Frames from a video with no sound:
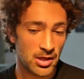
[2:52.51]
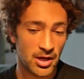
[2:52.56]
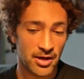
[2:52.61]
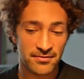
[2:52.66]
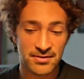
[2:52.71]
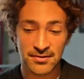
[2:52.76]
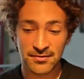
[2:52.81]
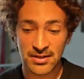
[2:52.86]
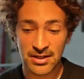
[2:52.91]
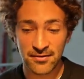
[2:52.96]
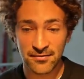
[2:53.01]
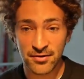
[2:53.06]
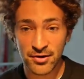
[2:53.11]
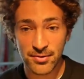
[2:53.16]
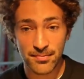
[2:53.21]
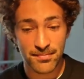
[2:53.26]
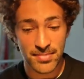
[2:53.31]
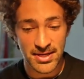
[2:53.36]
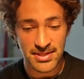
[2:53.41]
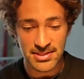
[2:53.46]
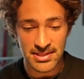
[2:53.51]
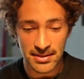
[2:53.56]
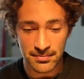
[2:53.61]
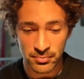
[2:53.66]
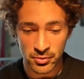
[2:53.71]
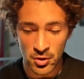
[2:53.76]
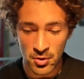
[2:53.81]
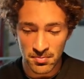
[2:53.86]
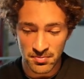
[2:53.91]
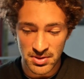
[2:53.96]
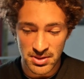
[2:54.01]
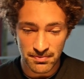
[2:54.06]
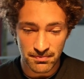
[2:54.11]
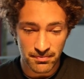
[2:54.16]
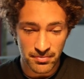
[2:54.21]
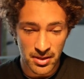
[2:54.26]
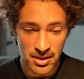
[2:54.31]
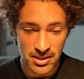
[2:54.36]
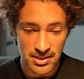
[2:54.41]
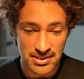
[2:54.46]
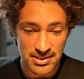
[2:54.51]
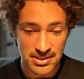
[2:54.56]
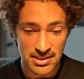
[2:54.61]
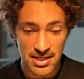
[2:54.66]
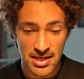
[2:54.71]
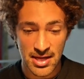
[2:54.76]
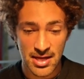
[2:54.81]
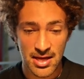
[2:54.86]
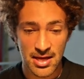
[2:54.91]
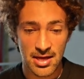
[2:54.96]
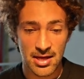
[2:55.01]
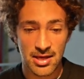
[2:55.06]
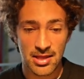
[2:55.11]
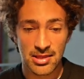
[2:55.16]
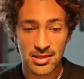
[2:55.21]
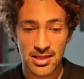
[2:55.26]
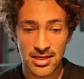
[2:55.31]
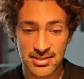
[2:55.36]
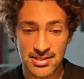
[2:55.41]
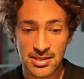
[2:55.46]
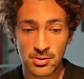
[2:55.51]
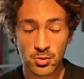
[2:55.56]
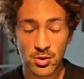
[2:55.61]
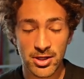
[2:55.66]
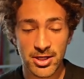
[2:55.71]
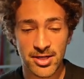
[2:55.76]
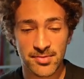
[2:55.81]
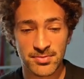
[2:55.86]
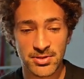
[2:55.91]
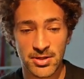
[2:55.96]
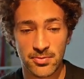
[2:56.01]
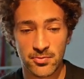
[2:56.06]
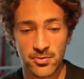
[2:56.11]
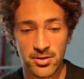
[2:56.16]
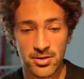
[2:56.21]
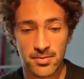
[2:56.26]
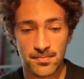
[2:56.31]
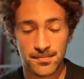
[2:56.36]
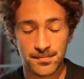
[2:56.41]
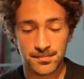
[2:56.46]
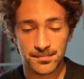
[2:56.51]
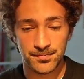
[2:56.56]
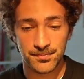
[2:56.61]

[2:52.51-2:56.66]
I've given it a very basic prompt, but let's see what it comes up with.